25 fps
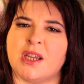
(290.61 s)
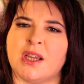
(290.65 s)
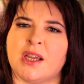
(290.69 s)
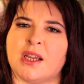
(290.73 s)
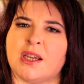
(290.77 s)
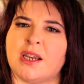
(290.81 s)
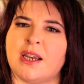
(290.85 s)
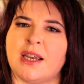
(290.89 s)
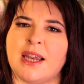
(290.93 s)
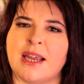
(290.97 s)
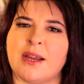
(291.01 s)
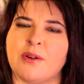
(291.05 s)

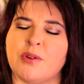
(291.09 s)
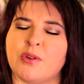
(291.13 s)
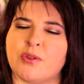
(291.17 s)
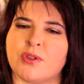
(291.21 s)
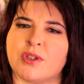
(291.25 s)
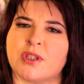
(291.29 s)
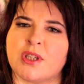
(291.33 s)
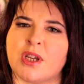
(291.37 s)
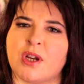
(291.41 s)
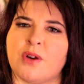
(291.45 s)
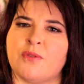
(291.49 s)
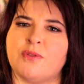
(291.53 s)
and allow
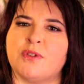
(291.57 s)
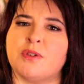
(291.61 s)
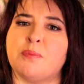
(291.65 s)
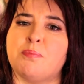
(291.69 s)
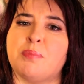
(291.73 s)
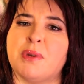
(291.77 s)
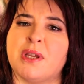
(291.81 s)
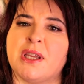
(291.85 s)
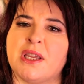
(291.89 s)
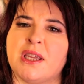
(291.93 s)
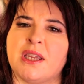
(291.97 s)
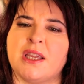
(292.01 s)
yourself to
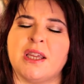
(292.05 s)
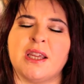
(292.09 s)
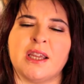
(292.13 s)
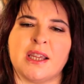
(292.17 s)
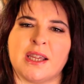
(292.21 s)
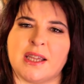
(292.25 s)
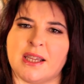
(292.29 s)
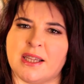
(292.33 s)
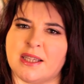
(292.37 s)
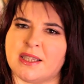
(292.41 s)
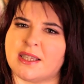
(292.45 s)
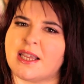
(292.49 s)
be
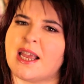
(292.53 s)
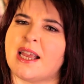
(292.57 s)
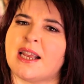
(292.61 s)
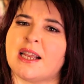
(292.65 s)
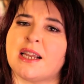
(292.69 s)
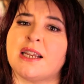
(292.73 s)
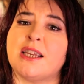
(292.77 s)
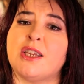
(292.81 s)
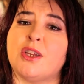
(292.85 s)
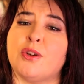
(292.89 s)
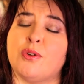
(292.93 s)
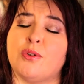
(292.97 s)

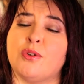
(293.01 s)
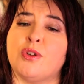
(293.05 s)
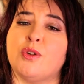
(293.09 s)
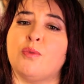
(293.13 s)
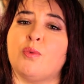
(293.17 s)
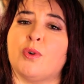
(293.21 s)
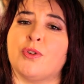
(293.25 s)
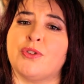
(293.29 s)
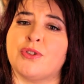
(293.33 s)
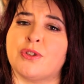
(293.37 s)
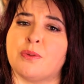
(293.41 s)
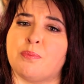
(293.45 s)
exactly who you
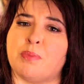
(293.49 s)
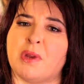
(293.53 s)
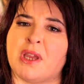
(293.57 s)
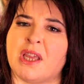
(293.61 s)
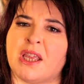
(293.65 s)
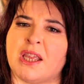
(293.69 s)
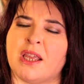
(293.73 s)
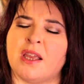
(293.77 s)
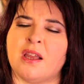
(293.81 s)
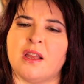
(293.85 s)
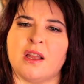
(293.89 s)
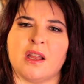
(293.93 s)
want to
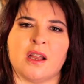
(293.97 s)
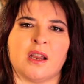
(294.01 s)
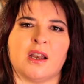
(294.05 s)
be.